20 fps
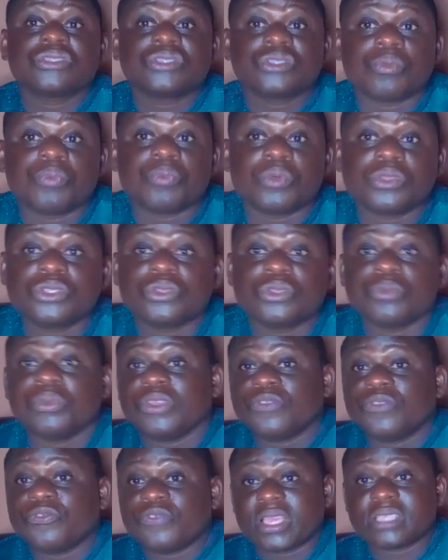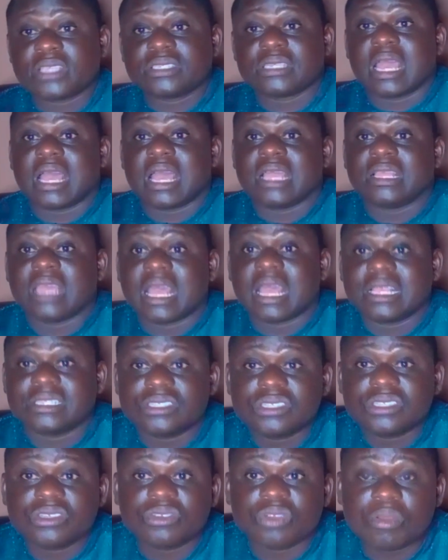supposed to be effect
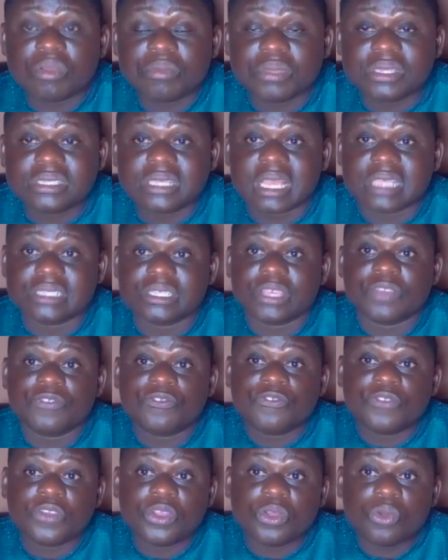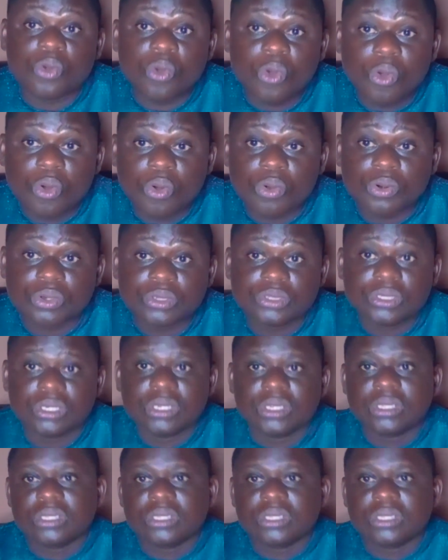at economics as a whole